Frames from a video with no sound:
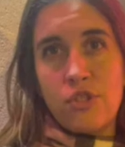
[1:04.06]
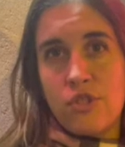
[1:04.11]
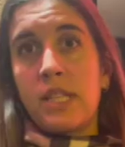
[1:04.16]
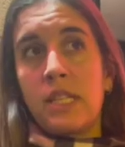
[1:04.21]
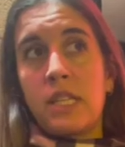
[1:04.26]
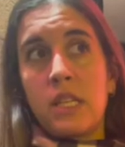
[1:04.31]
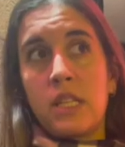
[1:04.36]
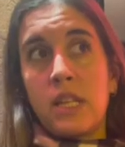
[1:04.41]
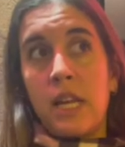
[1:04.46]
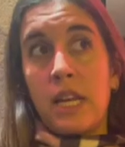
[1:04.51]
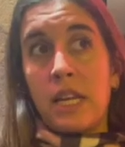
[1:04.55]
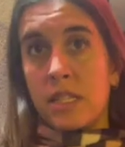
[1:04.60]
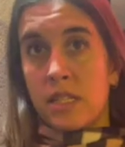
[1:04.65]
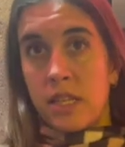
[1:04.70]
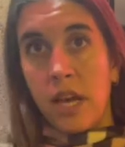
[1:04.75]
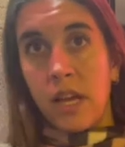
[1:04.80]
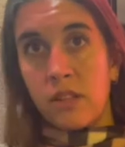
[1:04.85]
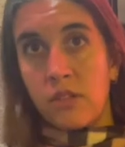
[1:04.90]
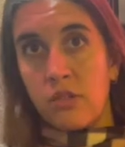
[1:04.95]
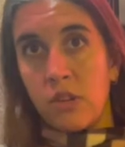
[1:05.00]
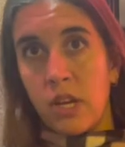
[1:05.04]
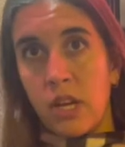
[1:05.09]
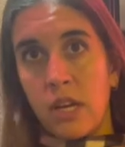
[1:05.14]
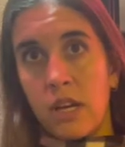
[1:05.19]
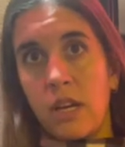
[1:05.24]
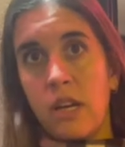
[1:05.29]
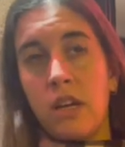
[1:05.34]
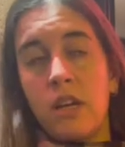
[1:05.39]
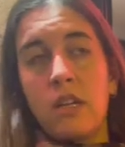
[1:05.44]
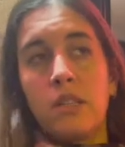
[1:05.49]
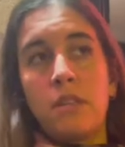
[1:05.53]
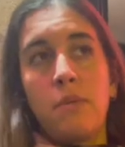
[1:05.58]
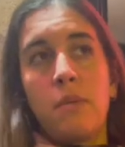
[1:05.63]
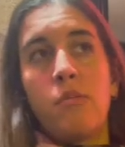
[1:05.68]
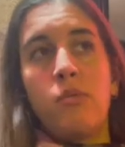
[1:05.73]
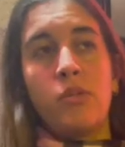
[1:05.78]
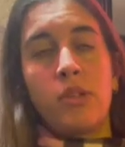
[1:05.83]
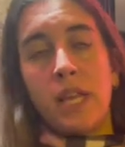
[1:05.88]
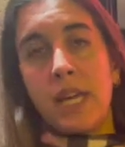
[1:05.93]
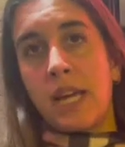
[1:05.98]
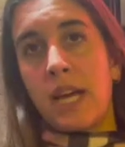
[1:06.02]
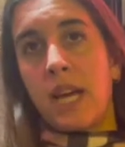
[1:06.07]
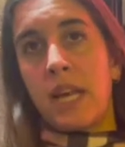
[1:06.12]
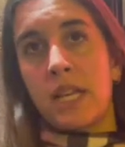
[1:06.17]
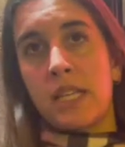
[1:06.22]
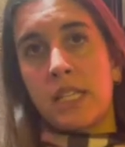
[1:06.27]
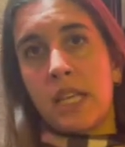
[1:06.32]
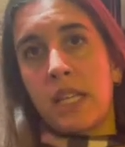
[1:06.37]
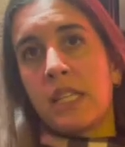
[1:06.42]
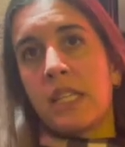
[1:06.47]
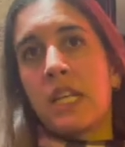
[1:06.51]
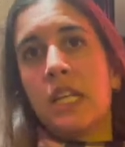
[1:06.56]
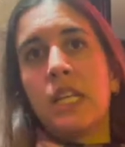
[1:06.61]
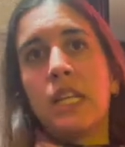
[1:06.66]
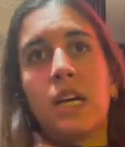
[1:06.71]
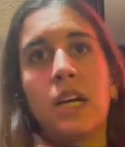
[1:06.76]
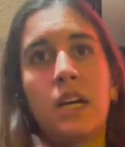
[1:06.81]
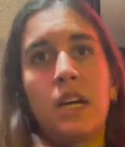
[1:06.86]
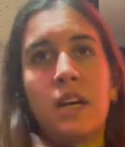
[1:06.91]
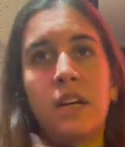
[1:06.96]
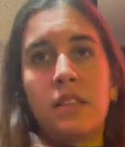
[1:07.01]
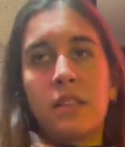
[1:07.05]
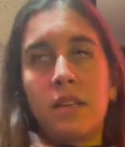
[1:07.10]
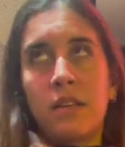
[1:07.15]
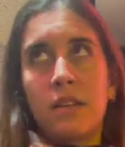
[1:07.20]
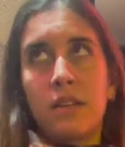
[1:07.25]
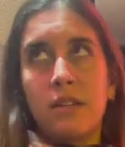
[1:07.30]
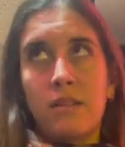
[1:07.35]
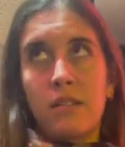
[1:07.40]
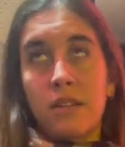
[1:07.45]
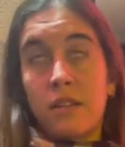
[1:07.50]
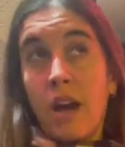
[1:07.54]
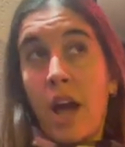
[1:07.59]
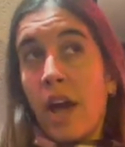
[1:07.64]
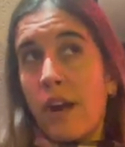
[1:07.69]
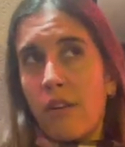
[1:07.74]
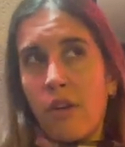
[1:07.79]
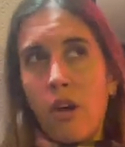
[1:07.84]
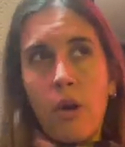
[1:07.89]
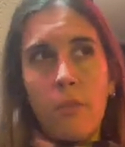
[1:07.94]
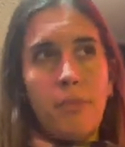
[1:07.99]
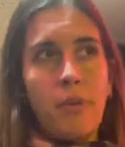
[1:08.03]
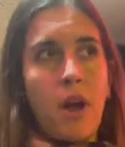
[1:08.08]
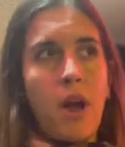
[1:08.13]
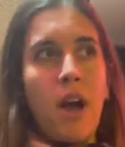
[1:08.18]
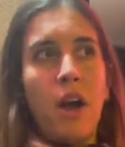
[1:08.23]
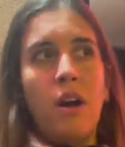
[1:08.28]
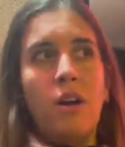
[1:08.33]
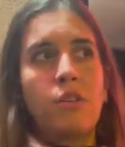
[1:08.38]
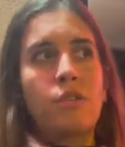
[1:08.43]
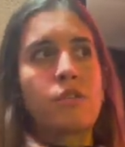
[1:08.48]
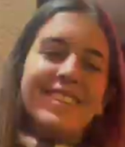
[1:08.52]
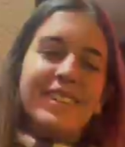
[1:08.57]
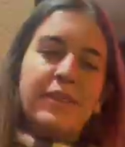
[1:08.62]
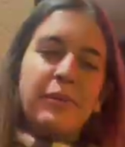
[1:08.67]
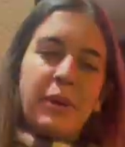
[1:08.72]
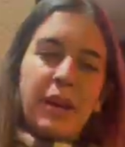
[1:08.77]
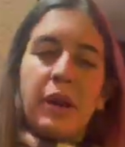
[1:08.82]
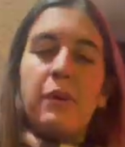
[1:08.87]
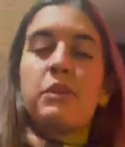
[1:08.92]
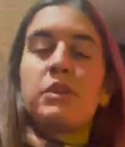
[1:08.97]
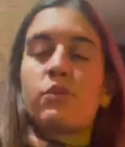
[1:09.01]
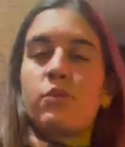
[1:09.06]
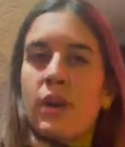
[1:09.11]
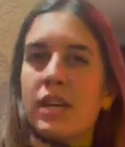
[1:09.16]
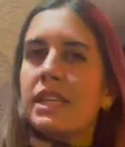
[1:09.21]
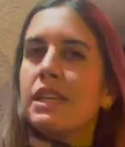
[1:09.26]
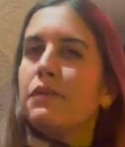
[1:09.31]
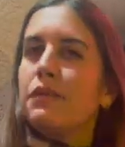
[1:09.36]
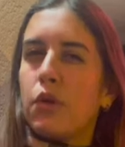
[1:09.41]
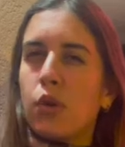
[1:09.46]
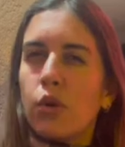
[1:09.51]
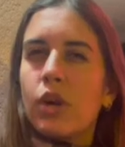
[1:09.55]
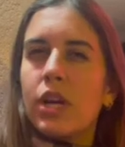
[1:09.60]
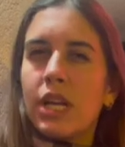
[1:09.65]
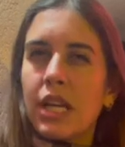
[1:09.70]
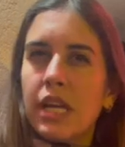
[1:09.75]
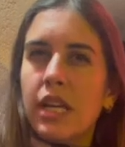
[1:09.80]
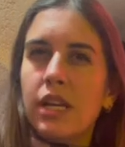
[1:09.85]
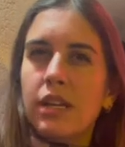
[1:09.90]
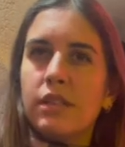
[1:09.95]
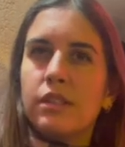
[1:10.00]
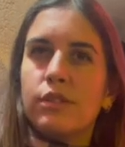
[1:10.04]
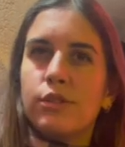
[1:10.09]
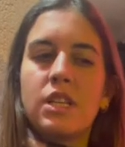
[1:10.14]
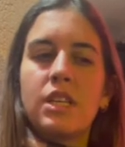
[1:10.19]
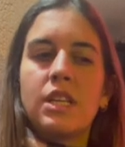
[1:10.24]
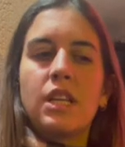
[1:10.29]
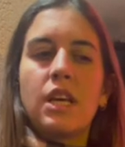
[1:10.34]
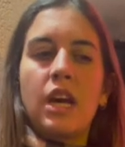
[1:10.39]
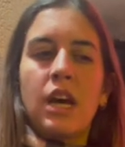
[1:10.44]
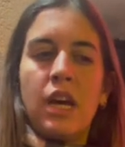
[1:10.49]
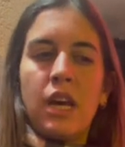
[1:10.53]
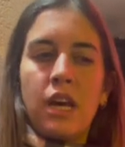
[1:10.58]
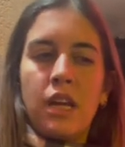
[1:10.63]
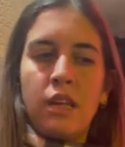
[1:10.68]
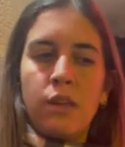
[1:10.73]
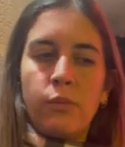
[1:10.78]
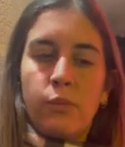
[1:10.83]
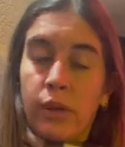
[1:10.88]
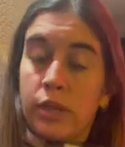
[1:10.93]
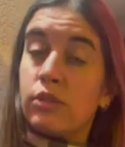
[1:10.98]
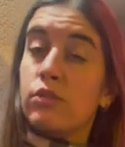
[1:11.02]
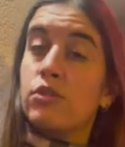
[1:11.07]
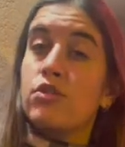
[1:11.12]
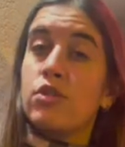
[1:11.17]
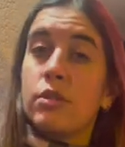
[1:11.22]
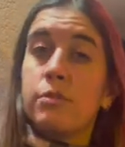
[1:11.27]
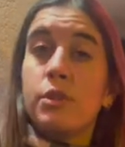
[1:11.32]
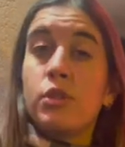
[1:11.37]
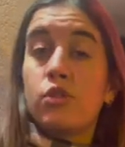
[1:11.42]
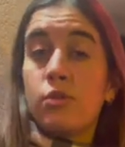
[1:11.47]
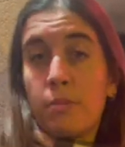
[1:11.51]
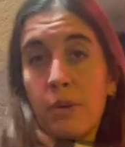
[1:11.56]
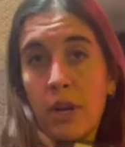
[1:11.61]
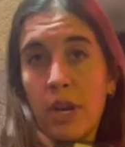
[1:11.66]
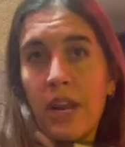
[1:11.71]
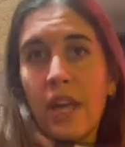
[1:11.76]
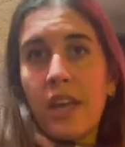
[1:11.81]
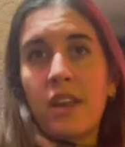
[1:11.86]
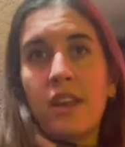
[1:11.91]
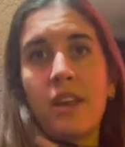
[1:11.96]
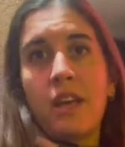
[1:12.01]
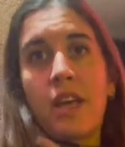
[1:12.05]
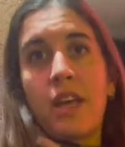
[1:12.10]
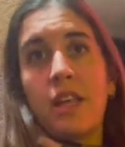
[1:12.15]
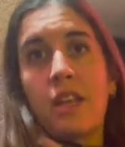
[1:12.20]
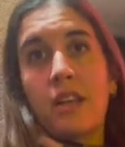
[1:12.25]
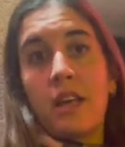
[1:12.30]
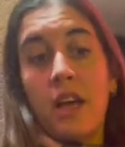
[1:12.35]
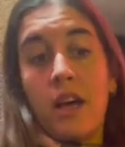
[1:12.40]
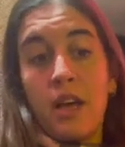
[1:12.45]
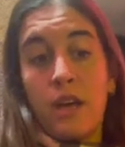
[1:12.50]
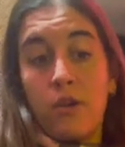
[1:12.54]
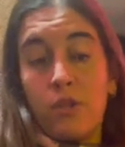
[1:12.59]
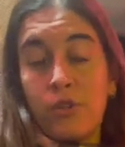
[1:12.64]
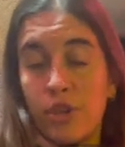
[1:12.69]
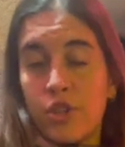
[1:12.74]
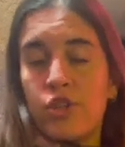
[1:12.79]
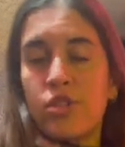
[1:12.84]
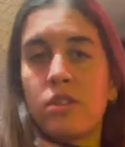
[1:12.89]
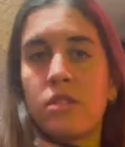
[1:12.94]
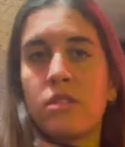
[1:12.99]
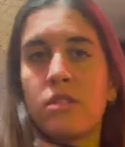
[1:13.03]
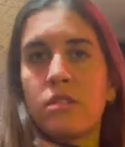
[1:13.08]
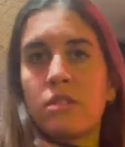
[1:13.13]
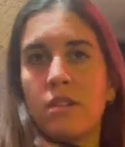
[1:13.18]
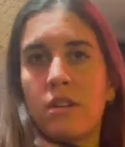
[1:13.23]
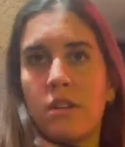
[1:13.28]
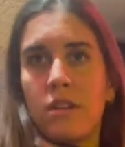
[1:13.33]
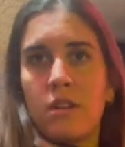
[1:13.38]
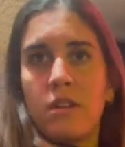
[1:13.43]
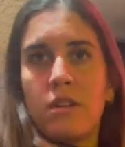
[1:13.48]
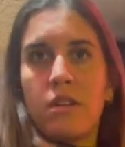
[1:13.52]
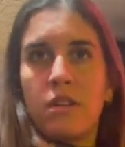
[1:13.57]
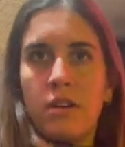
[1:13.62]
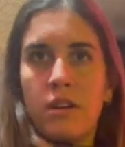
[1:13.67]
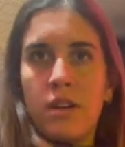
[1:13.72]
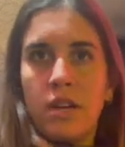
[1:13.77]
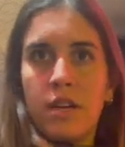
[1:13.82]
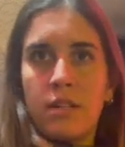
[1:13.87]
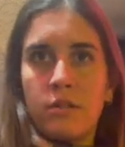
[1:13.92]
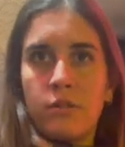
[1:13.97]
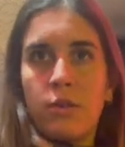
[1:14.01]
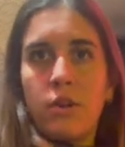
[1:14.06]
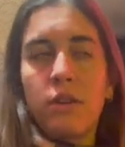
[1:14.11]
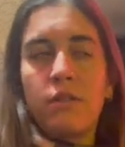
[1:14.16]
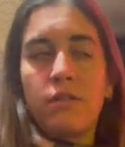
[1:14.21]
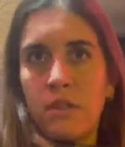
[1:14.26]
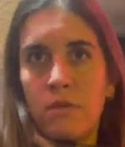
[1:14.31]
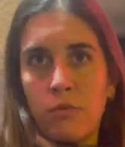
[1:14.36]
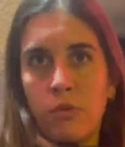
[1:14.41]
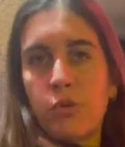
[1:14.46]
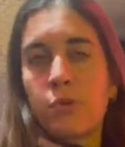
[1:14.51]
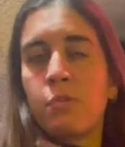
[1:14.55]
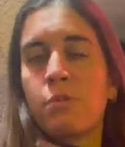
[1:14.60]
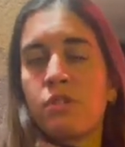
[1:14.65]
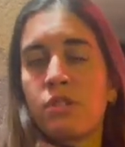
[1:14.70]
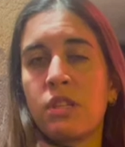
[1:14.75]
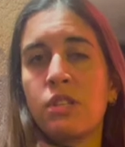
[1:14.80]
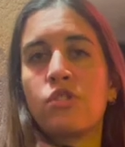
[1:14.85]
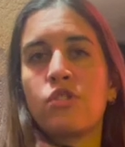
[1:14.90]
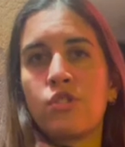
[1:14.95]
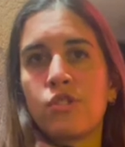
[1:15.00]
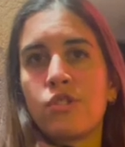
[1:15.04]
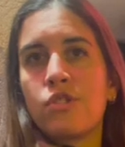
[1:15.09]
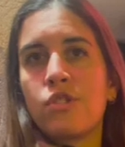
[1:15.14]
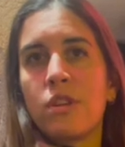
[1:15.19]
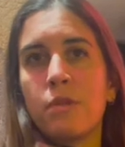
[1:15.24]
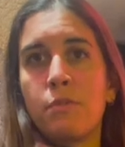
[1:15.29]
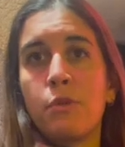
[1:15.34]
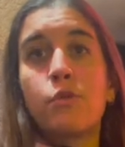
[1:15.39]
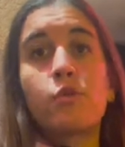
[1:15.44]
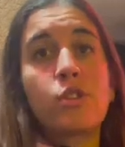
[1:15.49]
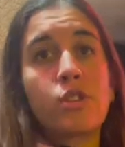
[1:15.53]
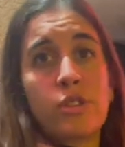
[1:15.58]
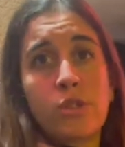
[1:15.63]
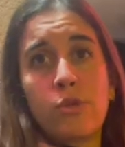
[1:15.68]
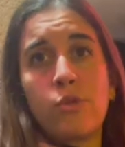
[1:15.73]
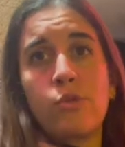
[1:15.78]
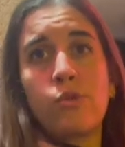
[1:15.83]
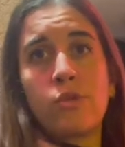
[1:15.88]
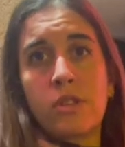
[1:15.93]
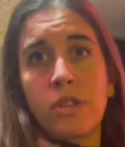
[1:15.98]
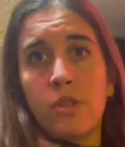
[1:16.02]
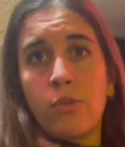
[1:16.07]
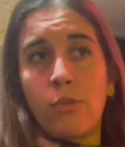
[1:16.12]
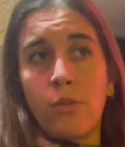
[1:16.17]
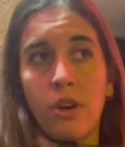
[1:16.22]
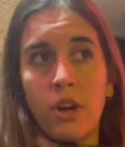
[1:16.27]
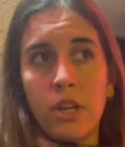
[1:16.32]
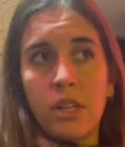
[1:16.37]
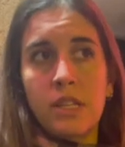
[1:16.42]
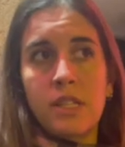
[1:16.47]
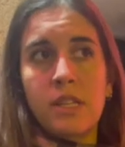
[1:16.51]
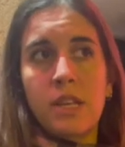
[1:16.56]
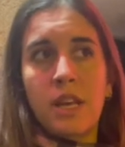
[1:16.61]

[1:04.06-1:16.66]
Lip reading: in Alexandria, the Biblioteca Alexandrina, the Cairo Opera House. When I was ready vocally, I went to Germany, to Berlin, and I auditioned at one of the most prestigious music schools in the world.